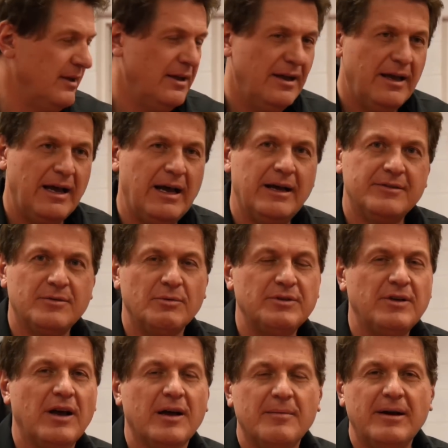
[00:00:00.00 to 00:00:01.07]
Yeah. So we're
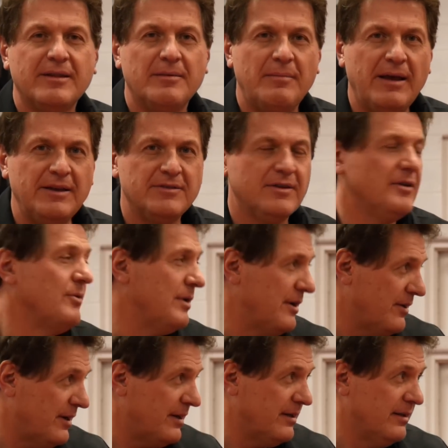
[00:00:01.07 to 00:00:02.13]
talking about the base
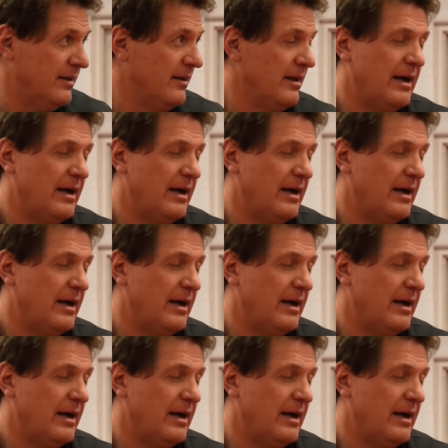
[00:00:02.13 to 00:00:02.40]
Carrera.